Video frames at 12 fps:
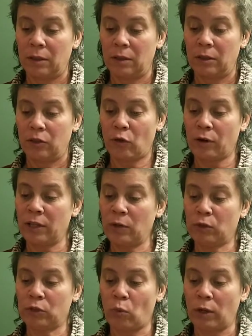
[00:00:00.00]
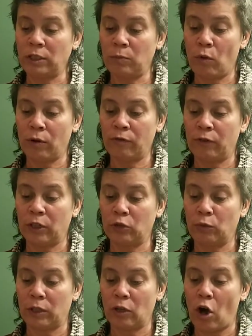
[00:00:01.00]
Dorothy was once more filled
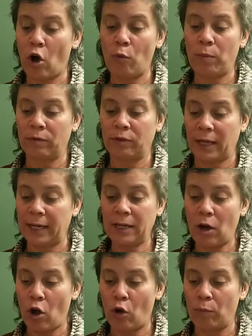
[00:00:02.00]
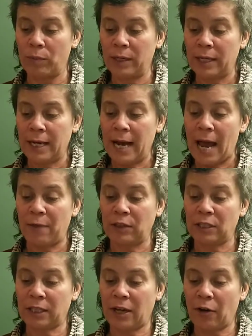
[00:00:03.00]
with the hope of getting home, and the
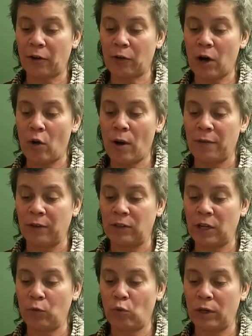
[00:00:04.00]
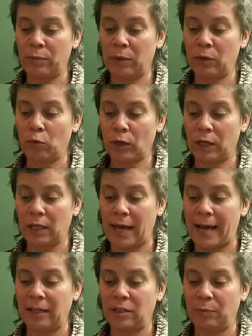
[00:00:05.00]
Scarecrow and the Tin Woodman were
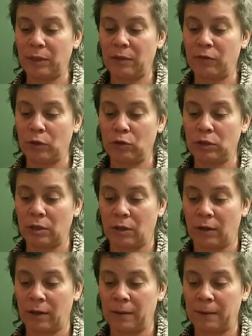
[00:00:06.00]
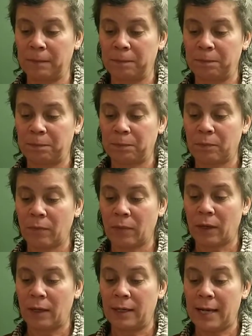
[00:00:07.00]
glad to be of use to her.
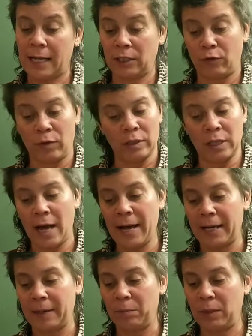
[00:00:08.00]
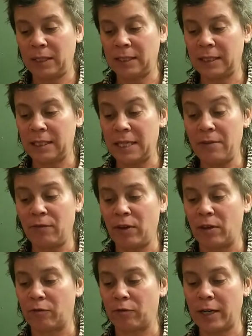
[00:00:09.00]
As for the Lion, he sniffed
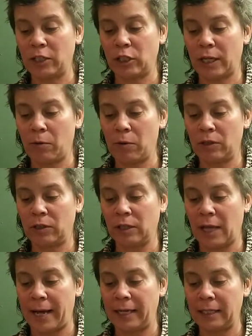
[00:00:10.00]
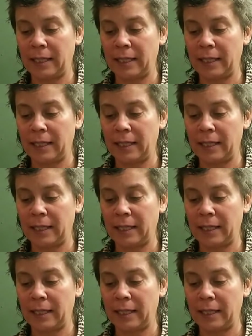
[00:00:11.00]
the fresh air with delight